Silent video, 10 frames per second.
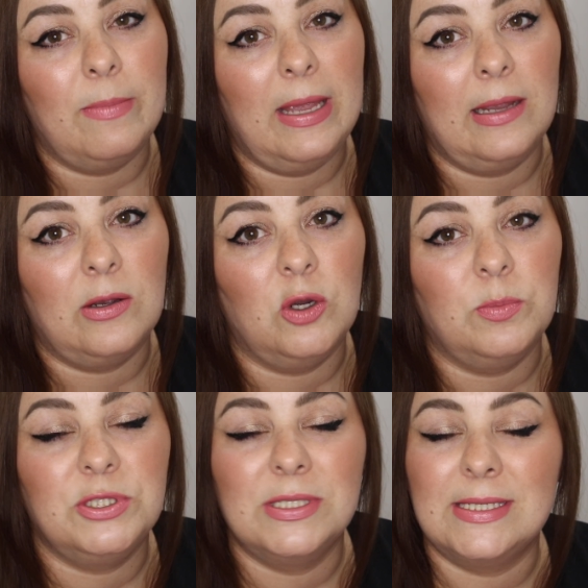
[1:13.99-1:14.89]

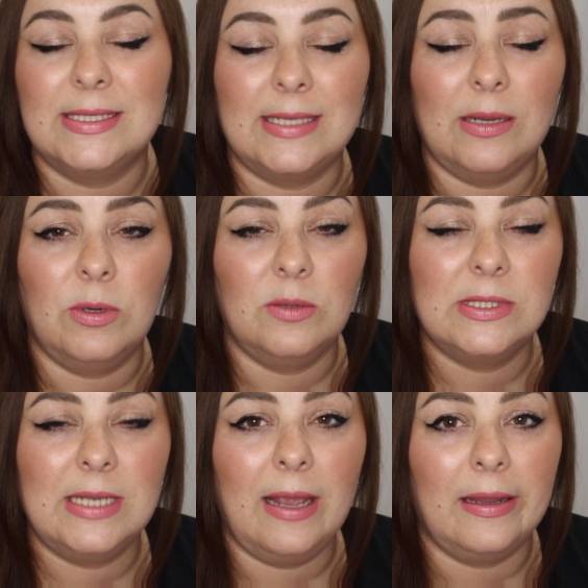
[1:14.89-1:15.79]
makeup just to see what it
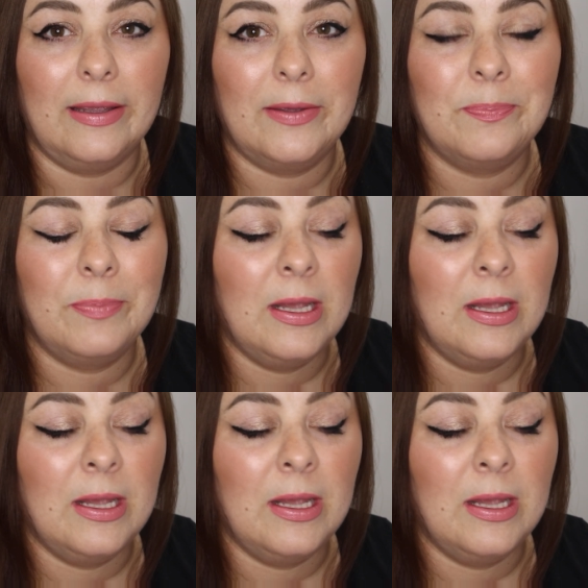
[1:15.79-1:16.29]
was like.